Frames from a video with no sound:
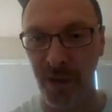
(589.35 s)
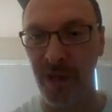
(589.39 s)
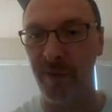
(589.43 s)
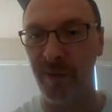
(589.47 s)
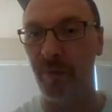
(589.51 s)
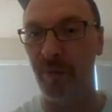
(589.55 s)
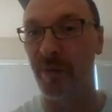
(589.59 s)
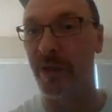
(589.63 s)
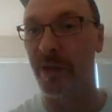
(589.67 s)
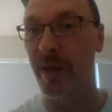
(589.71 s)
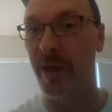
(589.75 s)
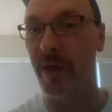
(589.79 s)
And
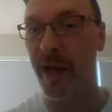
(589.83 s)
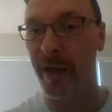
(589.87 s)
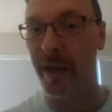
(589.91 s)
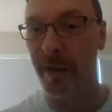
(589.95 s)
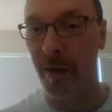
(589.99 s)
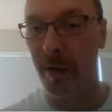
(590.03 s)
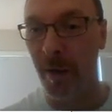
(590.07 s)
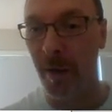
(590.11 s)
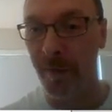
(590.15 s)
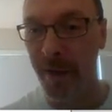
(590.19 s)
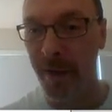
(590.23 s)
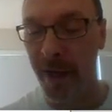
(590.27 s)
then when you add
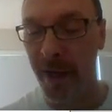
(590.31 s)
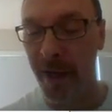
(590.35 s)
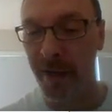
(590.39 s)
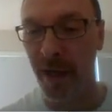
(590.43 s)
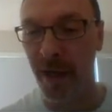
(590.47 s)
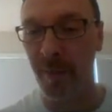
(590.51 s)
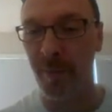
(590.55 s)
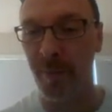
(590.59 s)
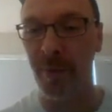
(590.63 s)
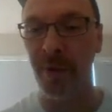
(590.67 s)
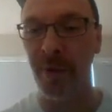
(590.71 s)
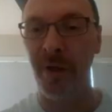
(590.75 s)
all that
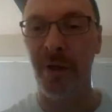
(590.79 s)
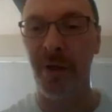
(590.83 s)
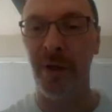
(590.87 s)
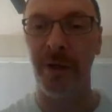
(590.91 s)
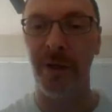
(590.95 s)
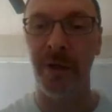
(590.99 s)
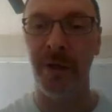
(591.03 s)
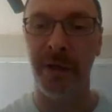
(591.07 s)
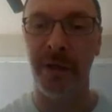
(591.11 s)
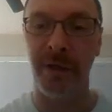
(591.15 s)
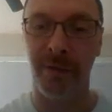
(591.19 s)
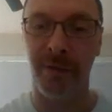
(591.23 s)
up,
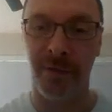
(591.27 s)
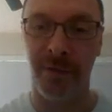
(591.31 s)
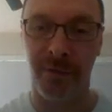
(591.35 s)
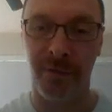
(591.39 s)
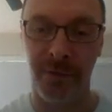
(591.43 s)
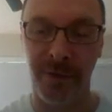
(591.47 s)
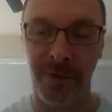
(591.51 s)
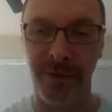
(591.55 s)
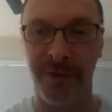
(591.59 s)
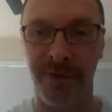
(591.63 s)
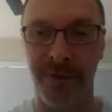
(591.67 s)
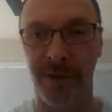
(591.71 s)
you get
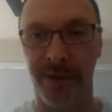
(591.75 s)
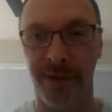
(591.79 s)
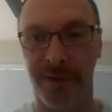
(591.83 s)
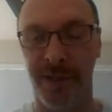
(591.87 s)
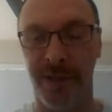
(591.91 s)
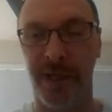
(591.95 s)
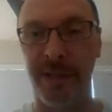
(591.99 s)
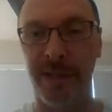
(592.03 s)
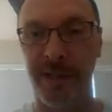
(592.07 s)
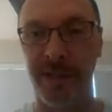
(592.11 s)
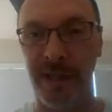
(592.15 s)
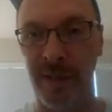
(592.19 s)
36
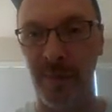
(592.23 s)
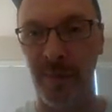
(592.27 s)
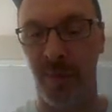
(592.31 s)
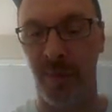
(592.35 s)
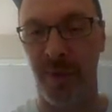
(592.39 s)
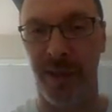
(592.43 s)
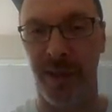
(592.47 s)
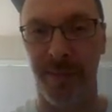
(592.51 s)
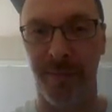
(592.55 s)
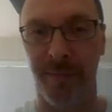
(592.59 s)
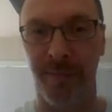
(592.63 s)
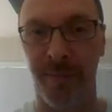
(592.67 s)

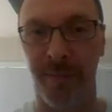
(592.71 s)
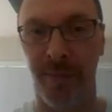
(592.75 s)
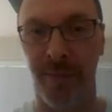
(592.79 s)
ATP.